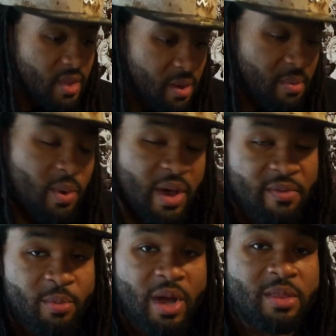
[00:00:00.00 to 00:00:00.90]
my
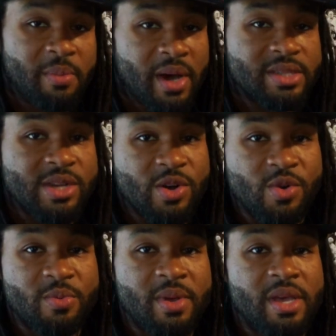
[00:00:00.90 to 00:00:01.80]
wife brought the box
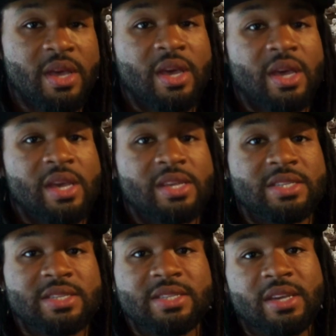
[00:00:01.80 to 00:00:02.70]
home.
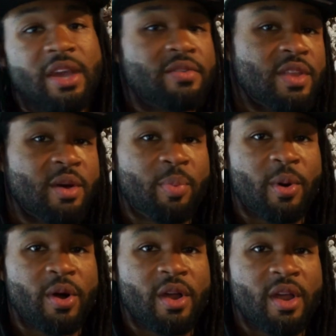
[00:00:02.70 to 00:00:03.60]
She took everything
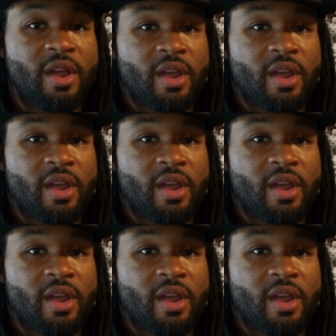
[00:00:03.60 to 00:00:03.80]
apart,